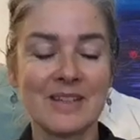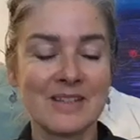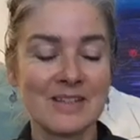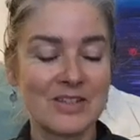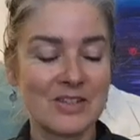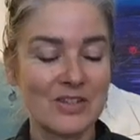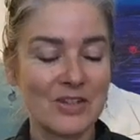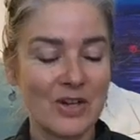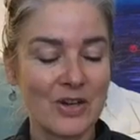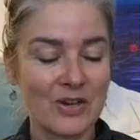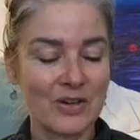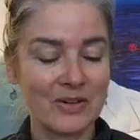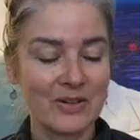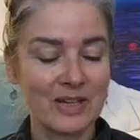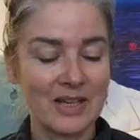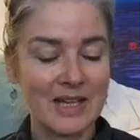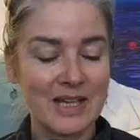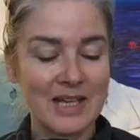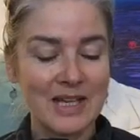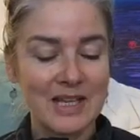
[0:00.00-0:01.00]
So
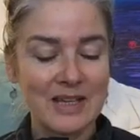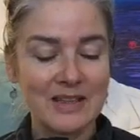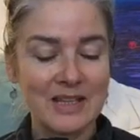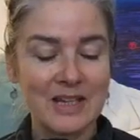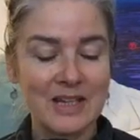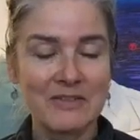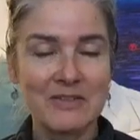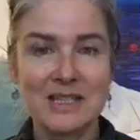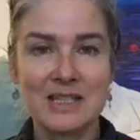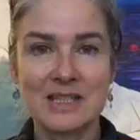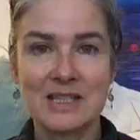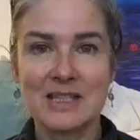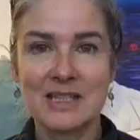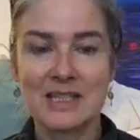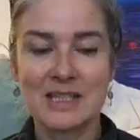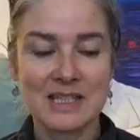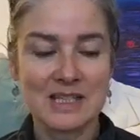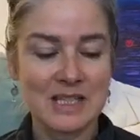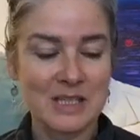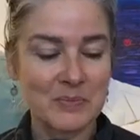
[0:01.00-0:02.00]
there is
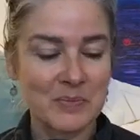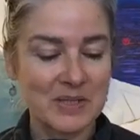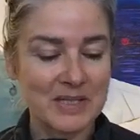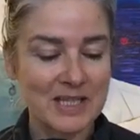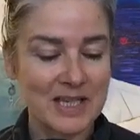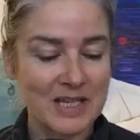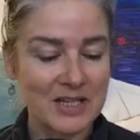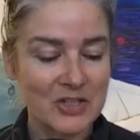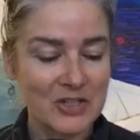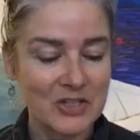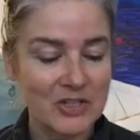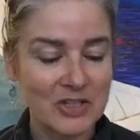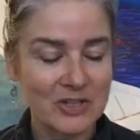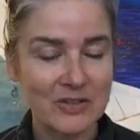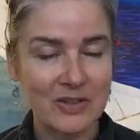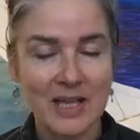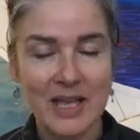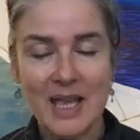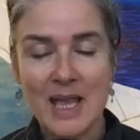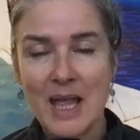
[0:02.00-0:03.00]
this as the
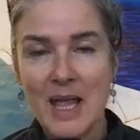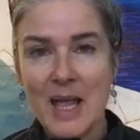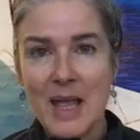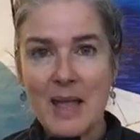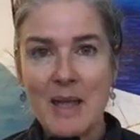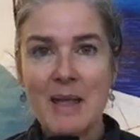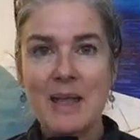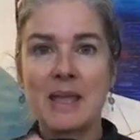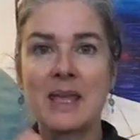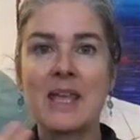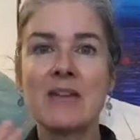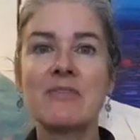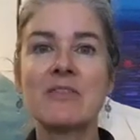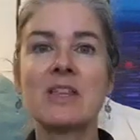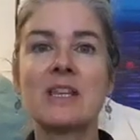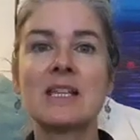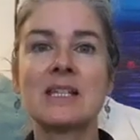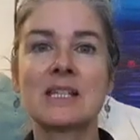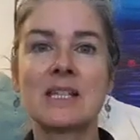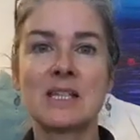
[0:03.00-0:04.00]
potential. Given
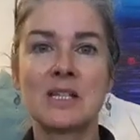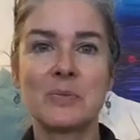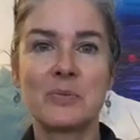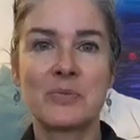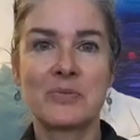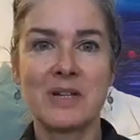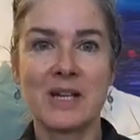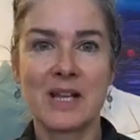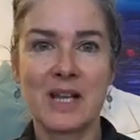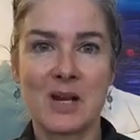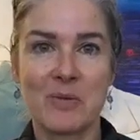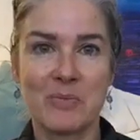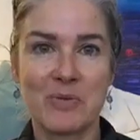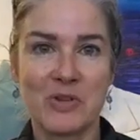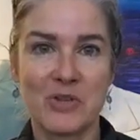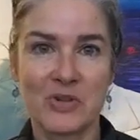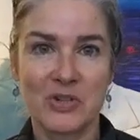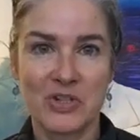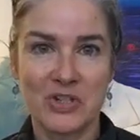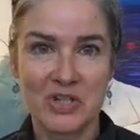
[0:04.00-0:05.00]
that it's going to bring up
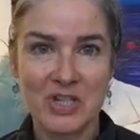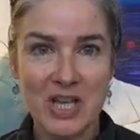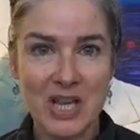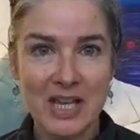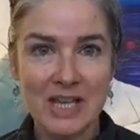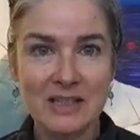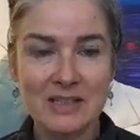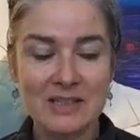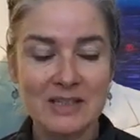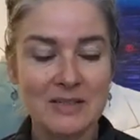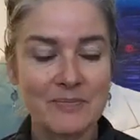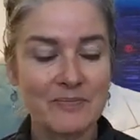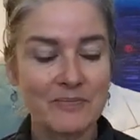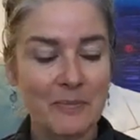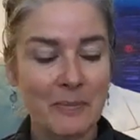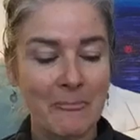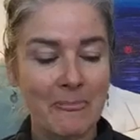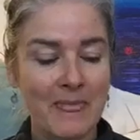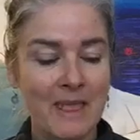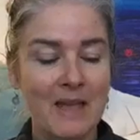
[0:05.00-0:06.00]
your shit,
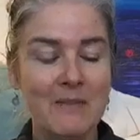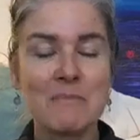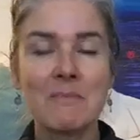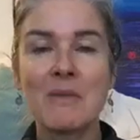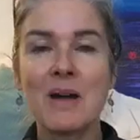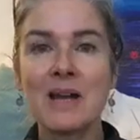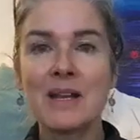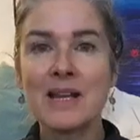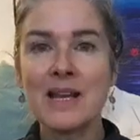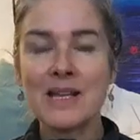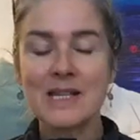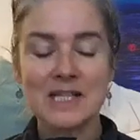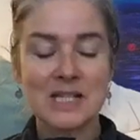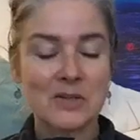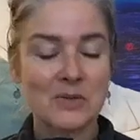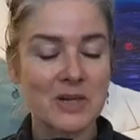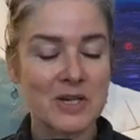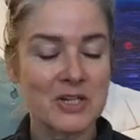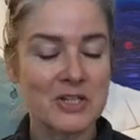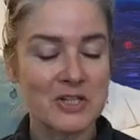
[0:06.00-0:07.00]
my next
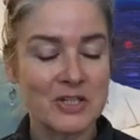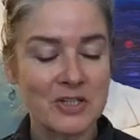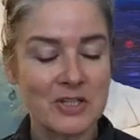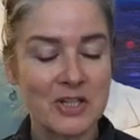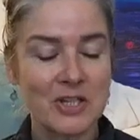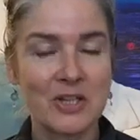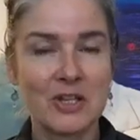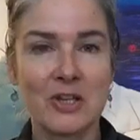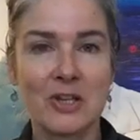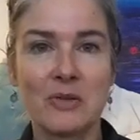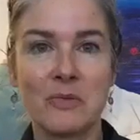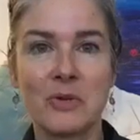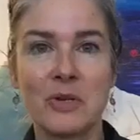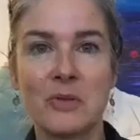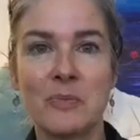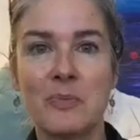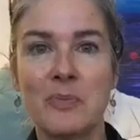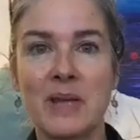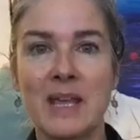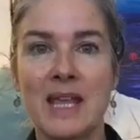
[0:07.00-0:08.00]
question to you
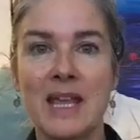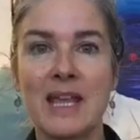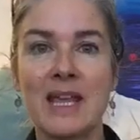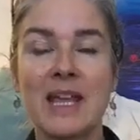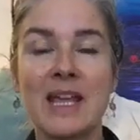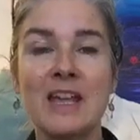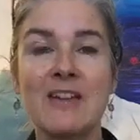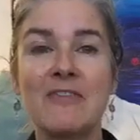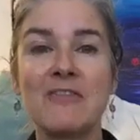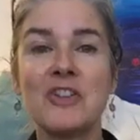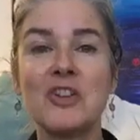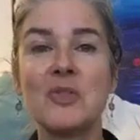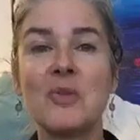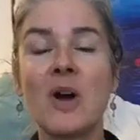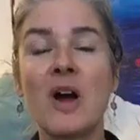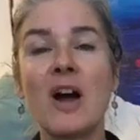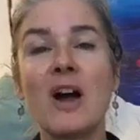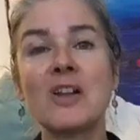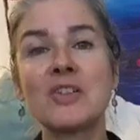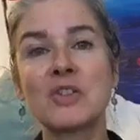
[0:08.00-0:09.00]
would be, if you
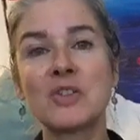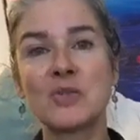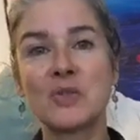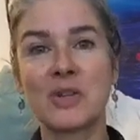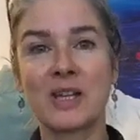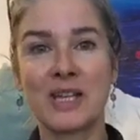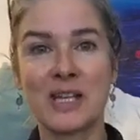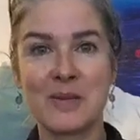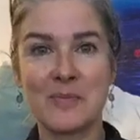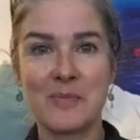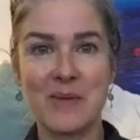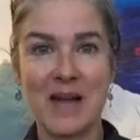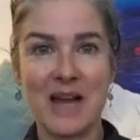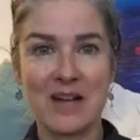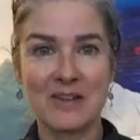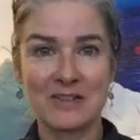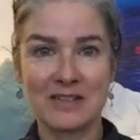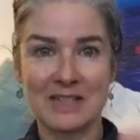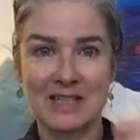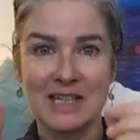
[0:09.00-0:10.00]
are talking
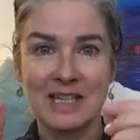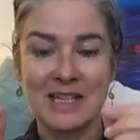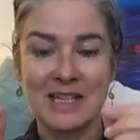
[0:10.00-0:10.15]
about